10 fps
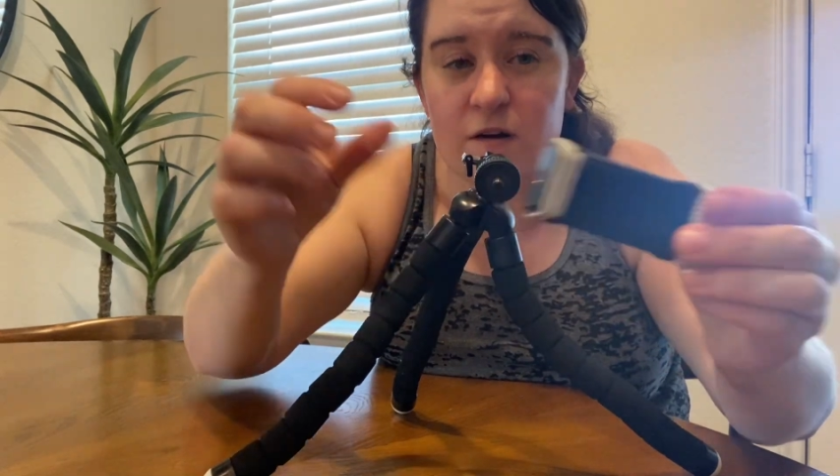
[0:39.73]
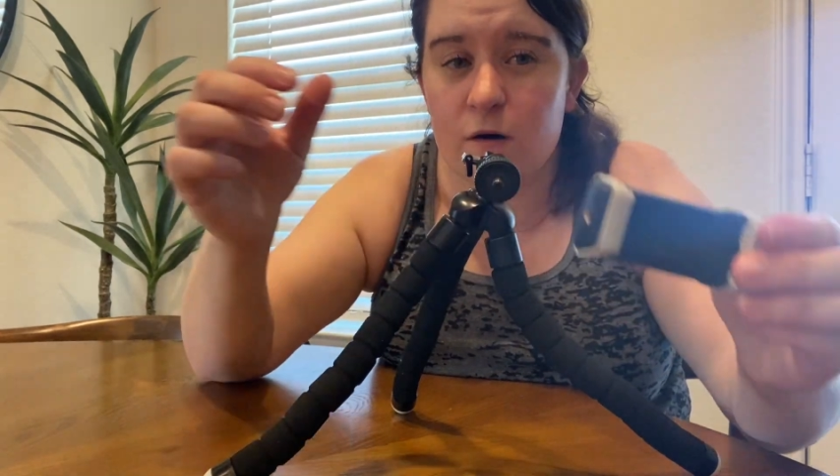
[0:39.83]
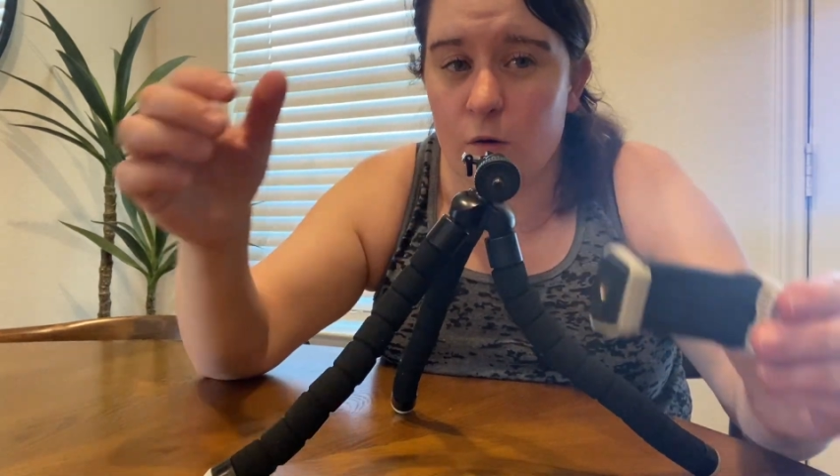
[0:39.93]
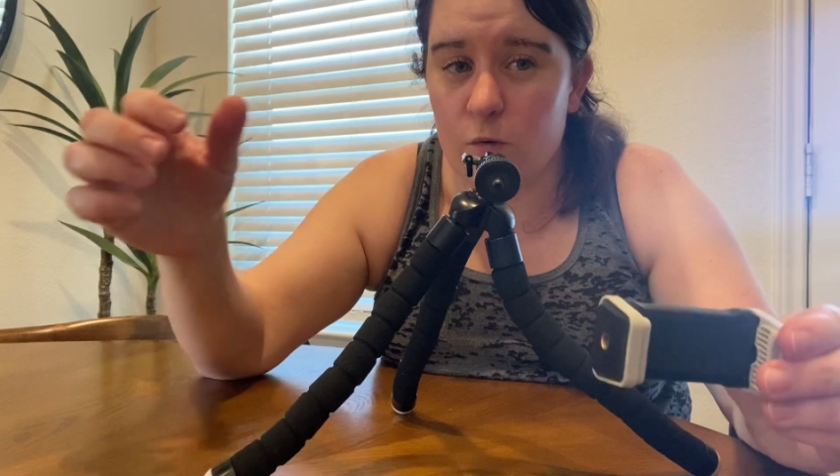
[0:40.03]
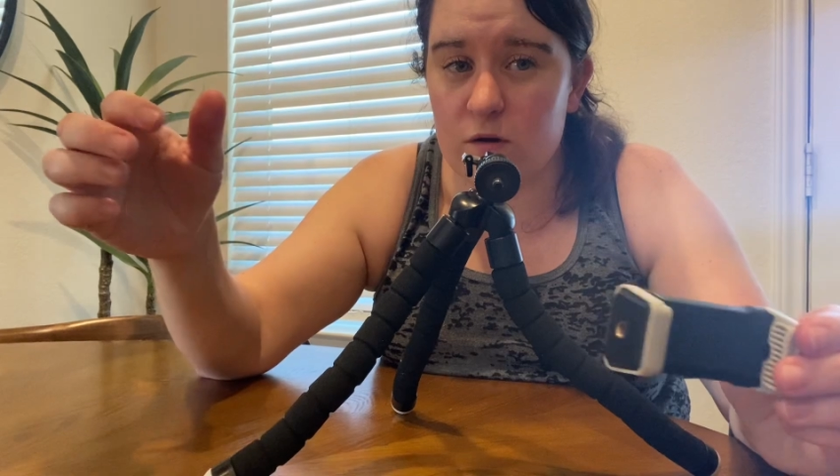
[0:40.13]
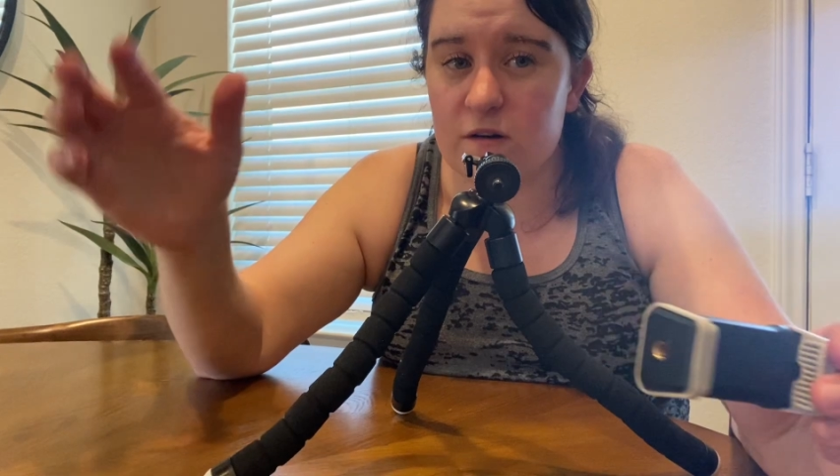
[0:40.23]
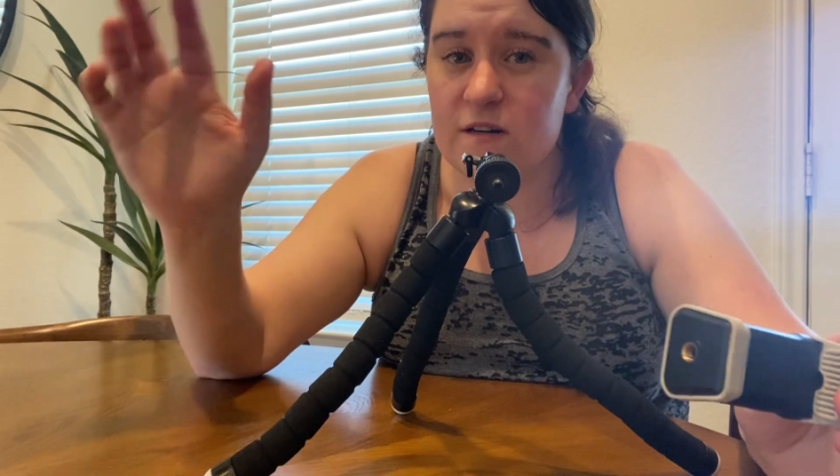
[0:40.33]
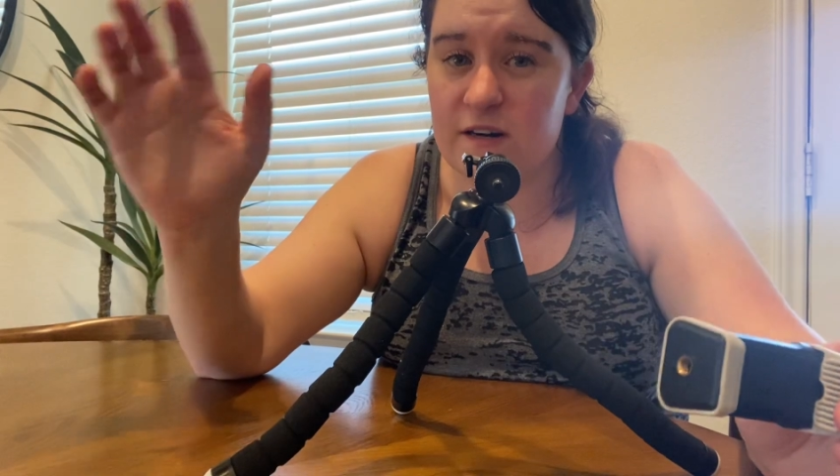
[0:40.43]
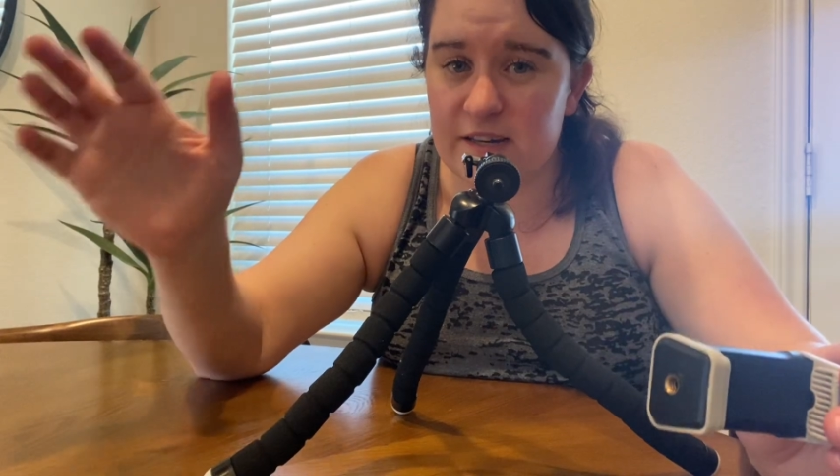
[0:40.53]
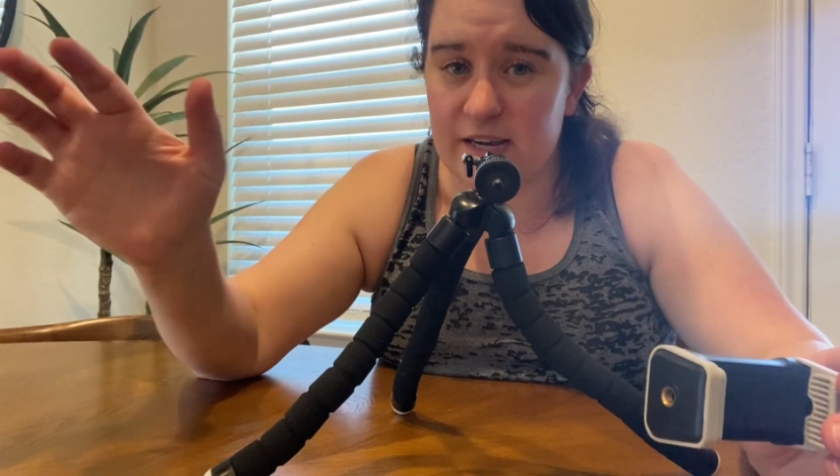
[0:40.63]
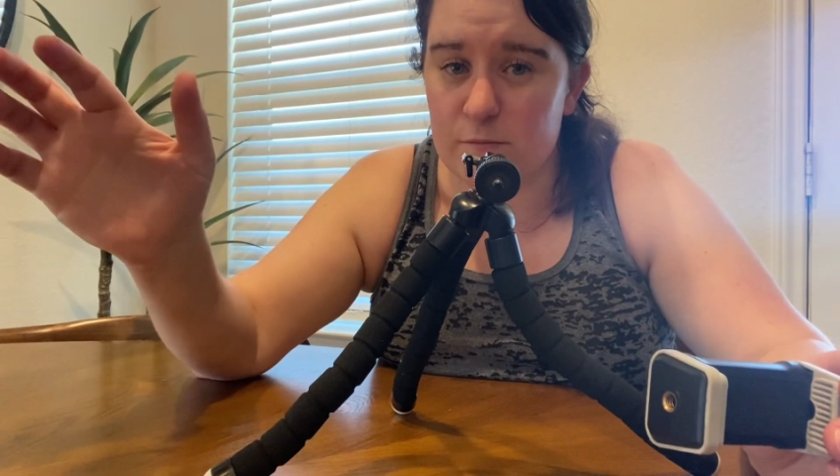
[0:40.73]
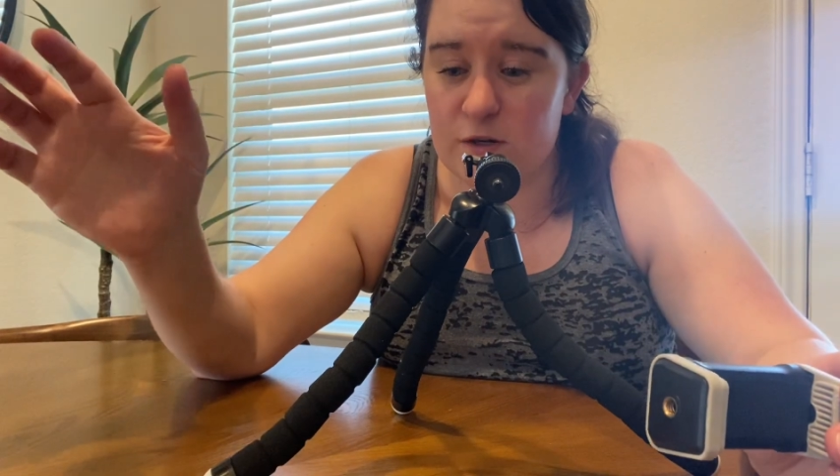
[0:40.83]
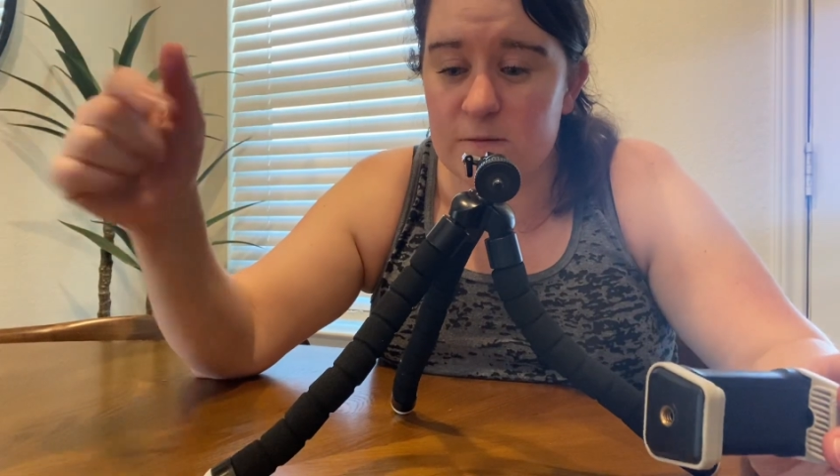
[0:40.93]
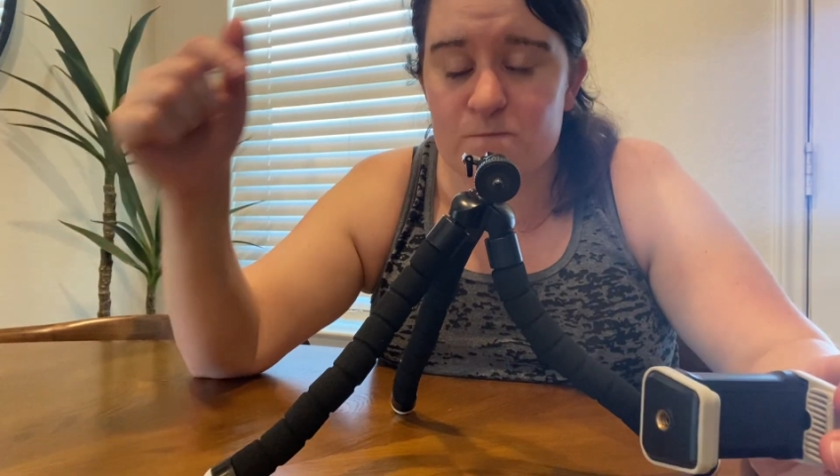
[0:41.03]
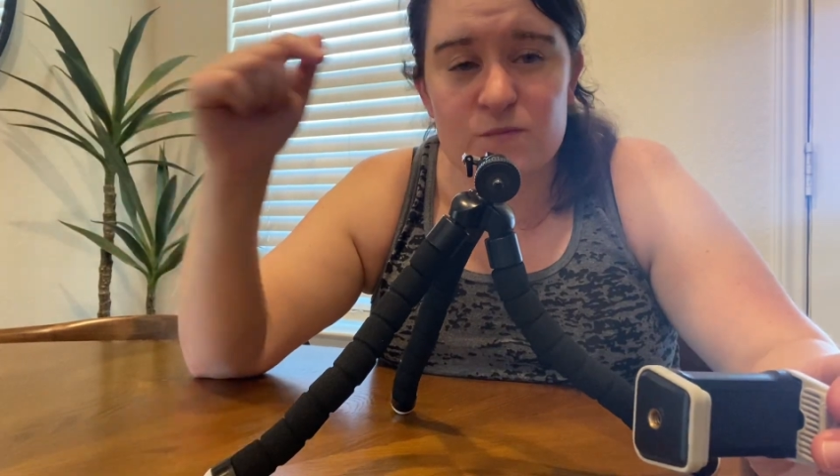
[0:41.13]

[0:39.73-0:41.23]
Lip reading: or a camera.